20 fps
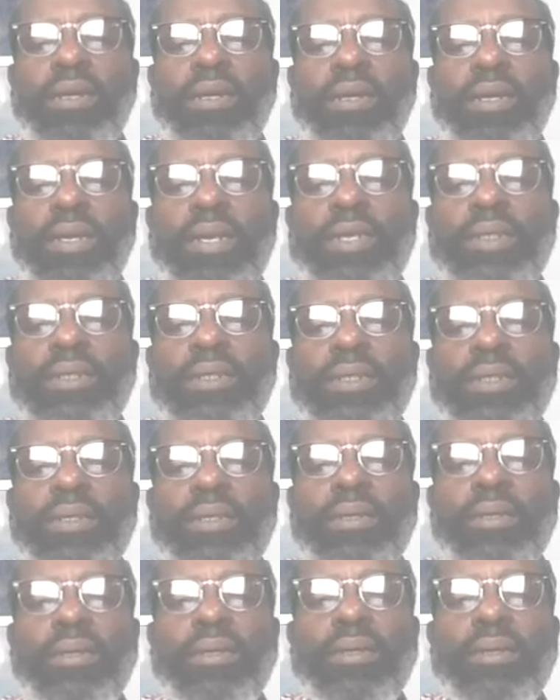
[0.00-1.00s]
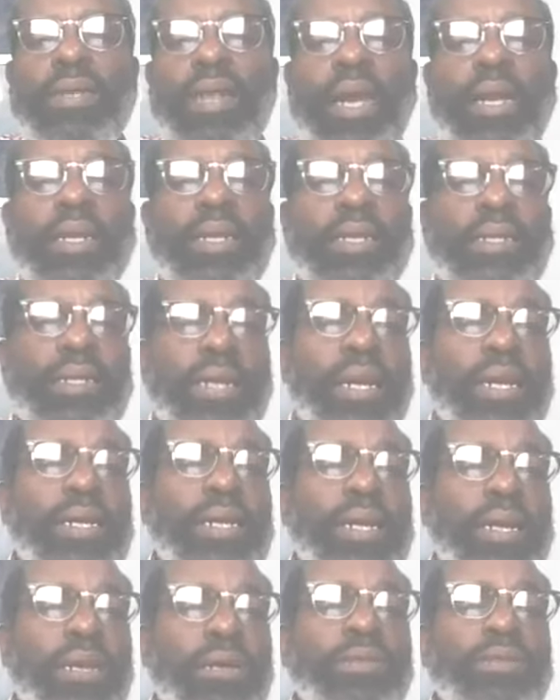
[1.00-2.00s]
it's not a day
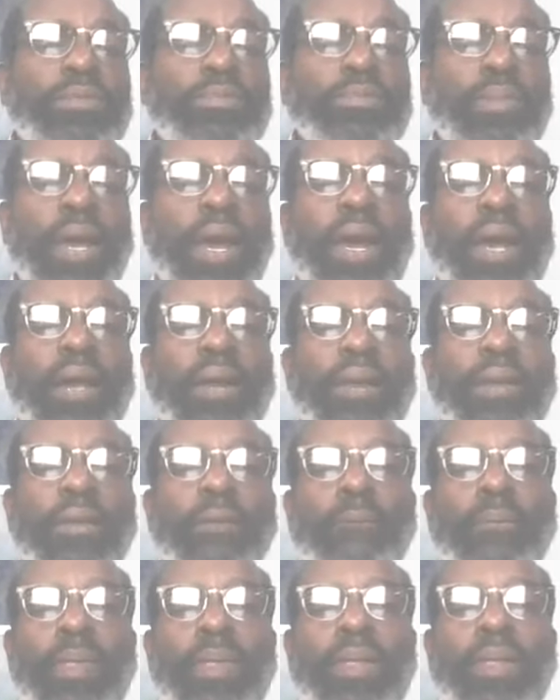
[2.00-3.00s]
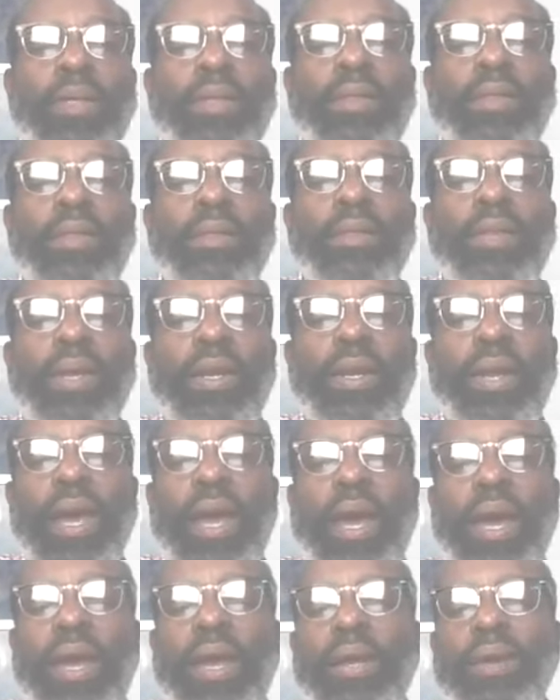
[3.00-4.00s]
that goes by that
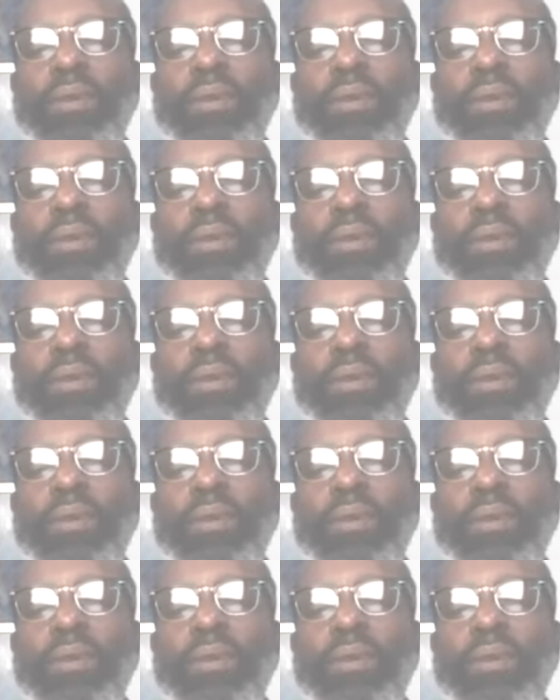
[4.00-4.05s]
I